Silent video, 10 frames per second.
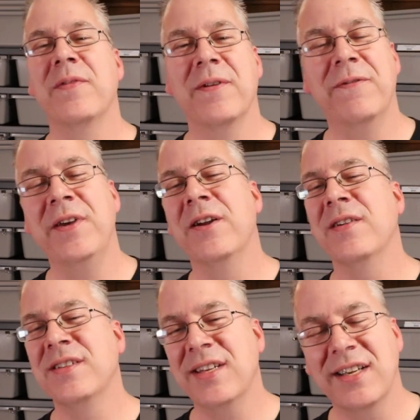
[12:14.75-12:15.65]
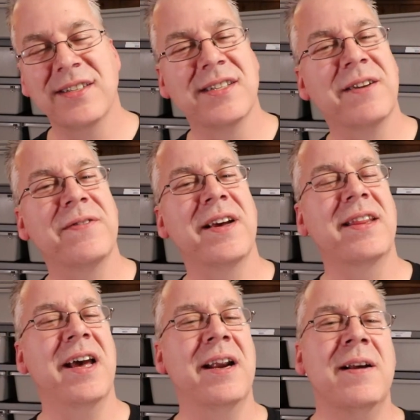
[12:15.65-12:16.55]
the feeder insects and stuff
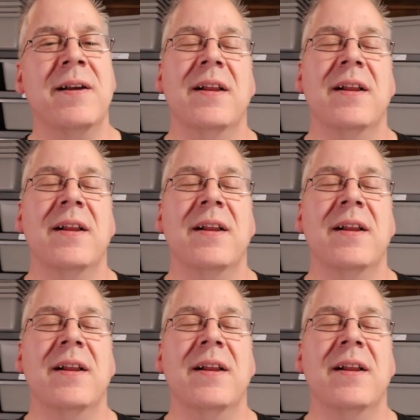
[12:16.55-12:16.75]
like that.